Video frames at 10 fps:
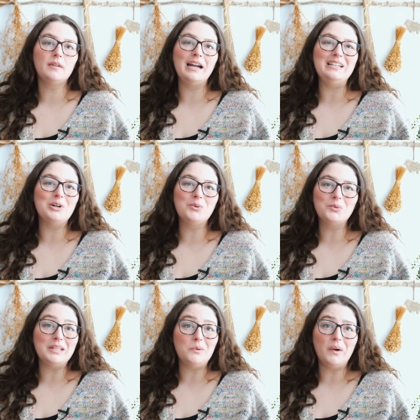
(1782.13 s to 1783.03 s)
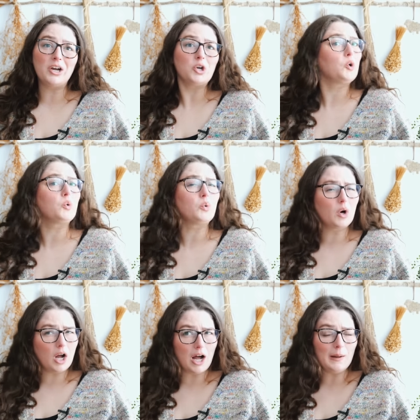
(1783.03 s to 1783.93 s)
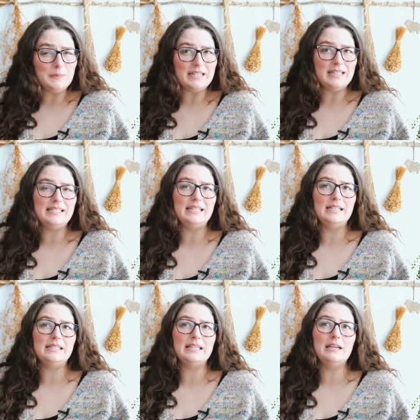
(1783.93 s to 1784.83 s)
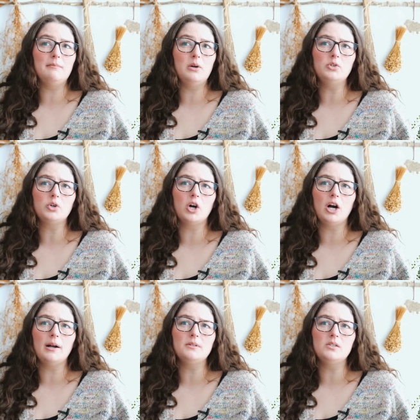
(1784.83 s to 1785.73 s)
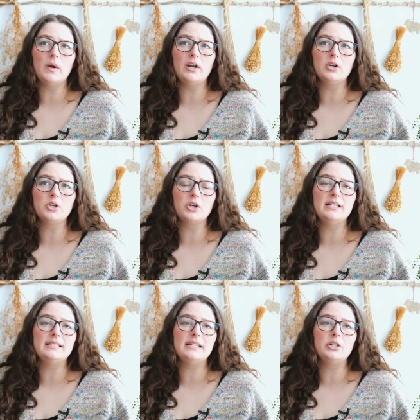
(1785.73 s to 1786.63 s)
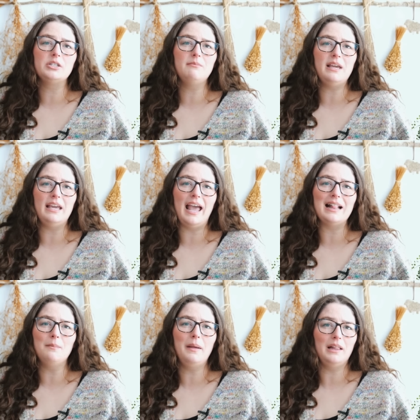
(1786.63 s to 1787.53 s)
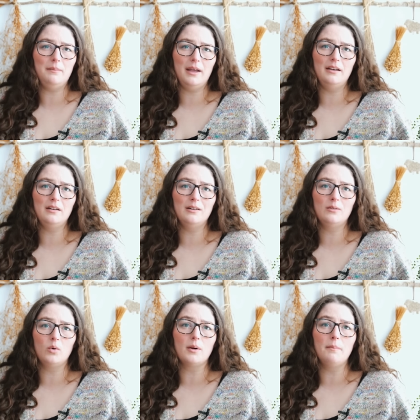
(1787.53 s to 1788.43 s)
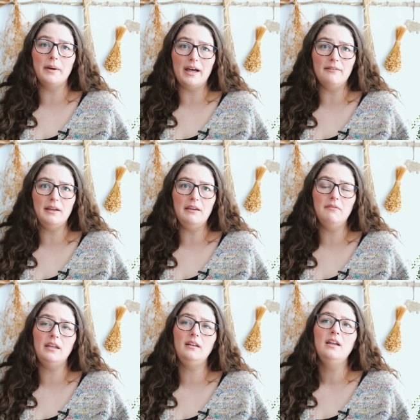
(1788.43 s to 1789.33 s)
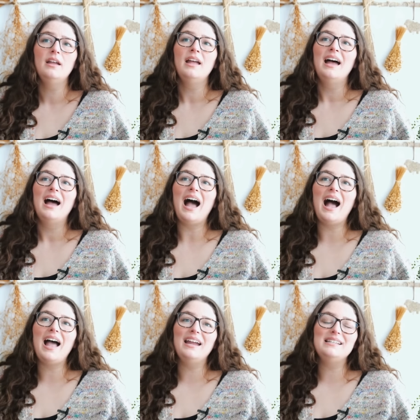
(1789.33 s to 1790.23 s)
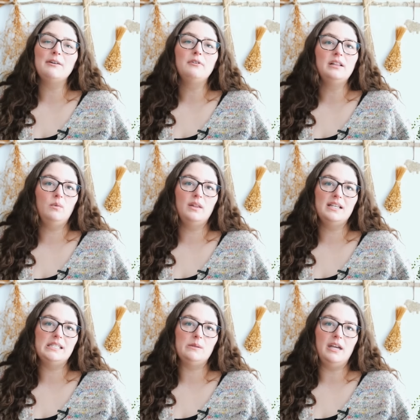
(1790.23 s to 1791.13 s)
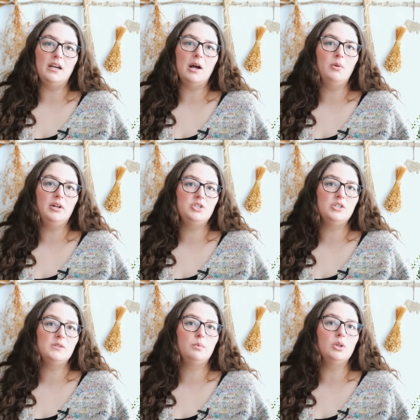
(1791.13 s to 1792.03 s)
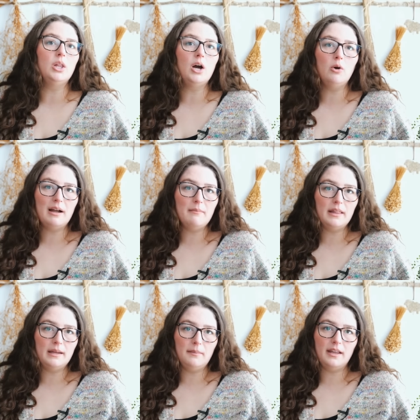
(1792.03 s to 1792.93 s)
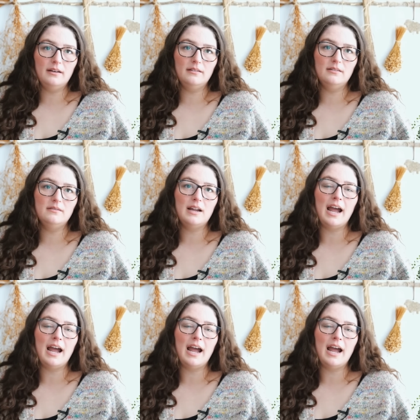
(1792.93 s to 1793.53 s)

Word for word: I don't really wear cropped, in the sense I think most cropped sweaters are considered to be at the belly button or above even. I definitely want this to be a couple inches below my belly button.